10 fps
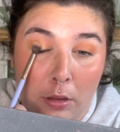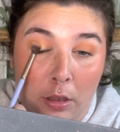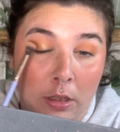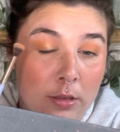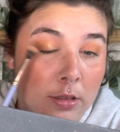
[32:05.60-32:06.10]

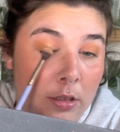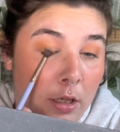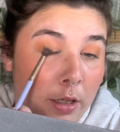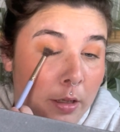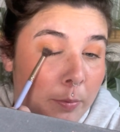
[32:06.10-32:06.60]
the
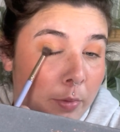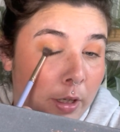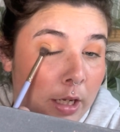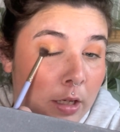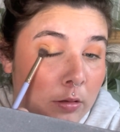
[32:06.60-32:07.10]
inside and bring
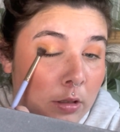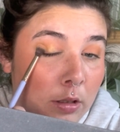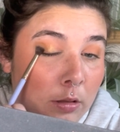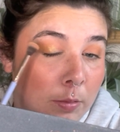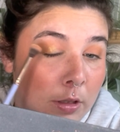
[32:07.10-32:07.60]
it out a
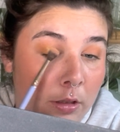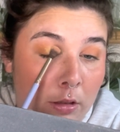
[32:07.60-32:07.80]
little bit.